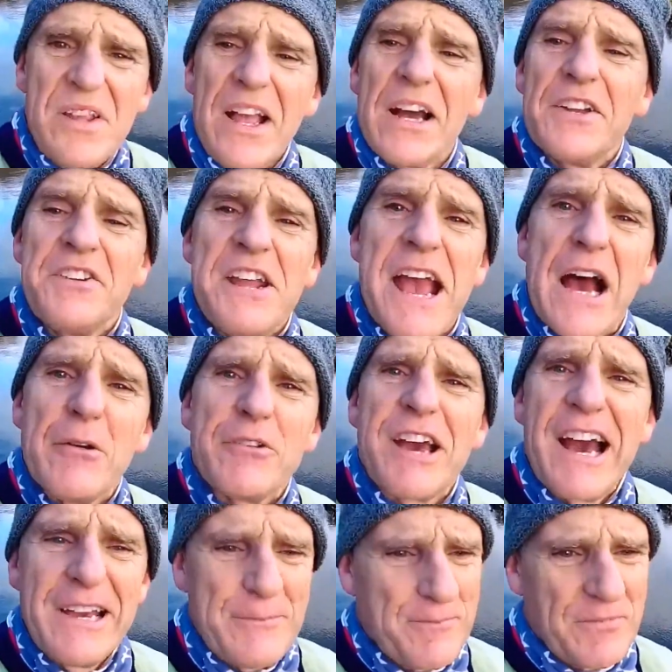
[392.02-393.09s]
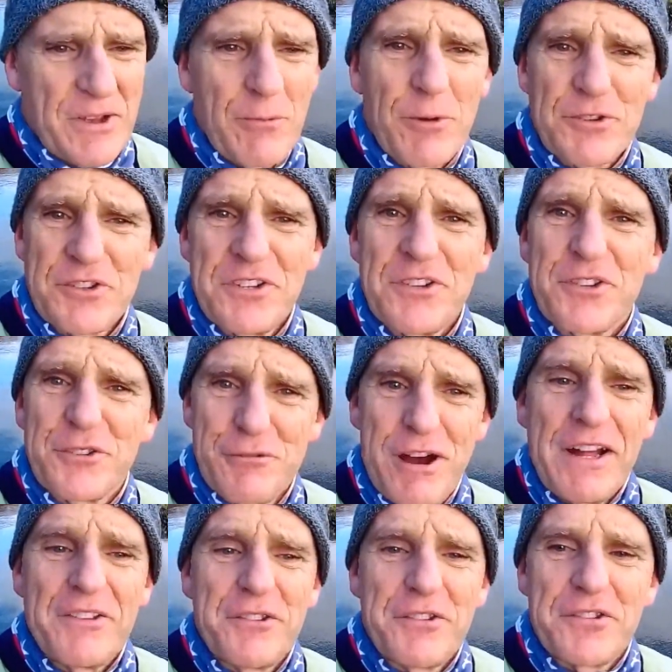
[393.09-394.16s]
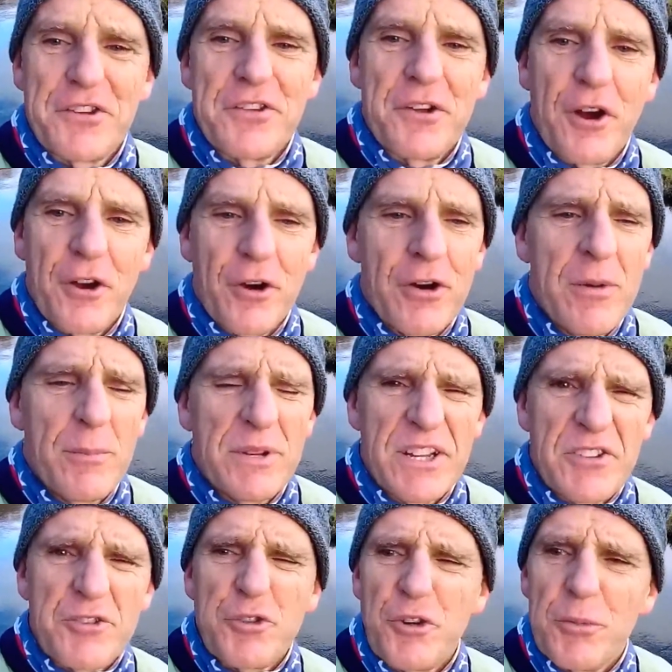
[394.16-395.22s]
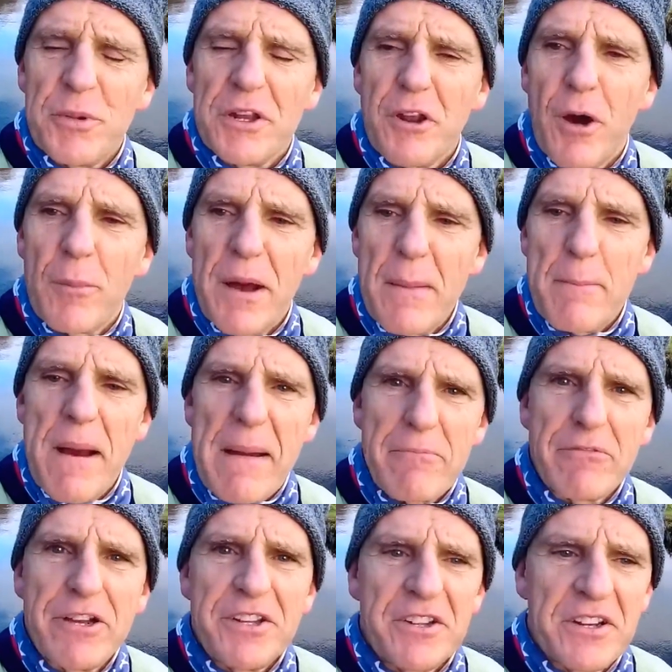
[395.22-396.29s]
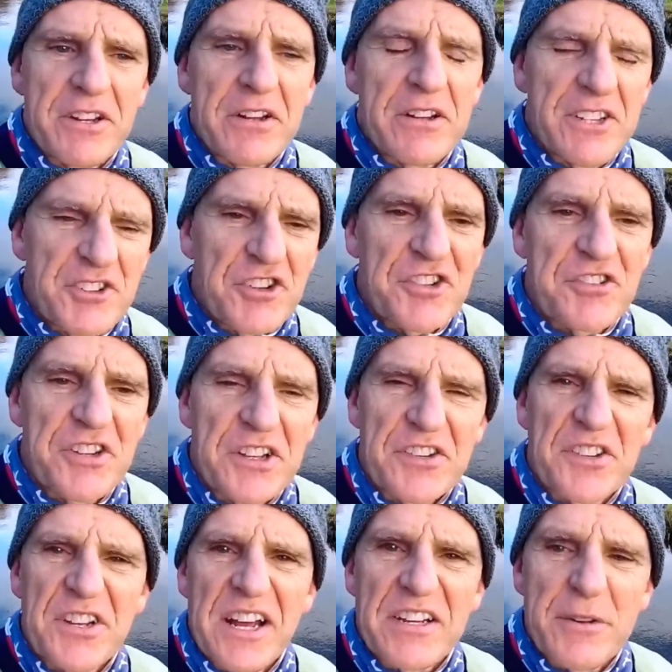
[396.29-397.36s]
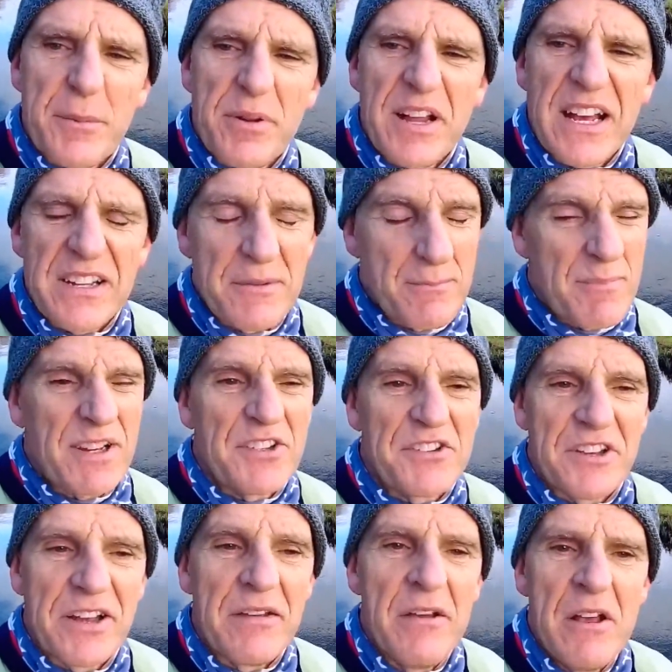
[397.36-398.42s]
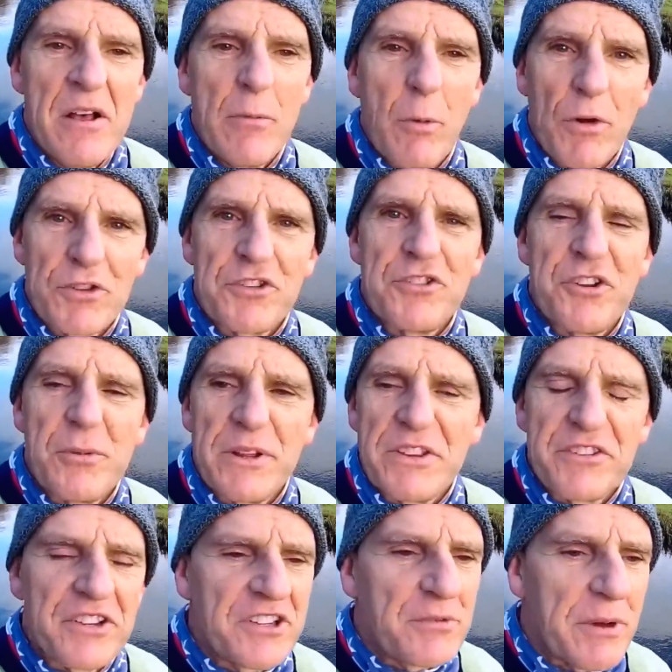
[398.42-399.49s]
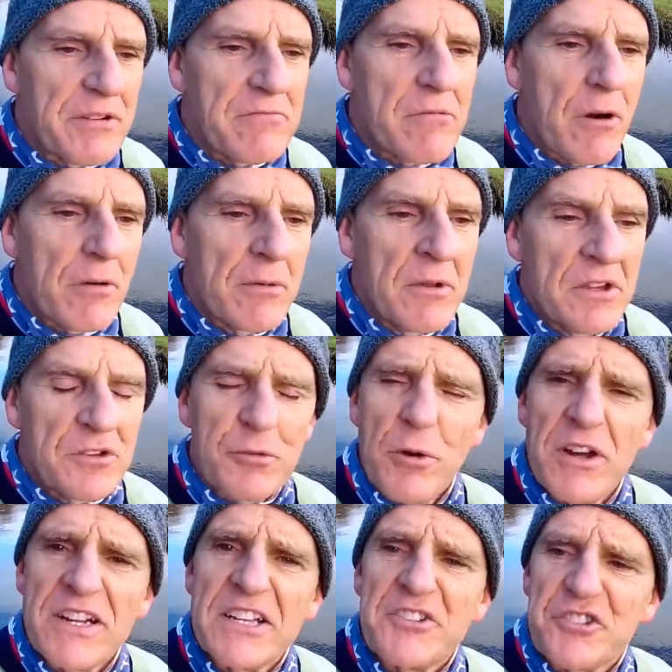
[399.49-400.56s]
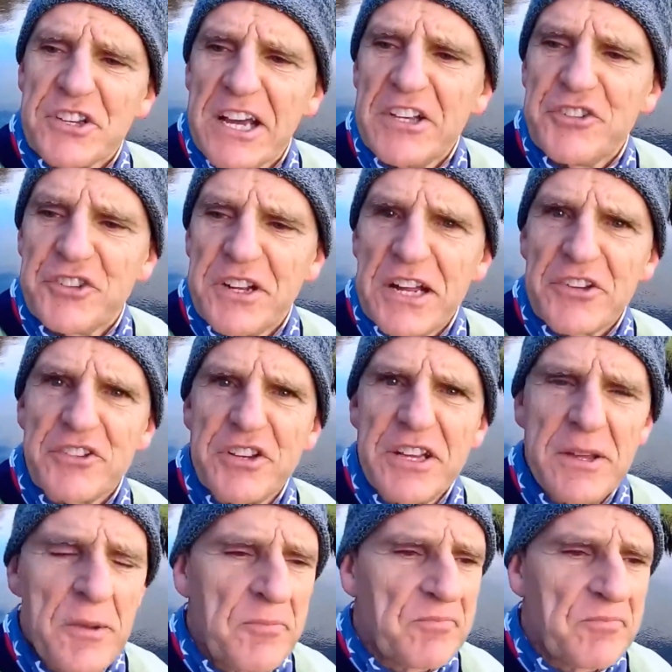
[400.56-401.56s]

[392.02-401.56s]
And yeah, okay, it wasn't as grand as the Nile, but it taught me a lot about map reading and logistics and how to plan and basically what to do when things went wrong. It's quite an education actually.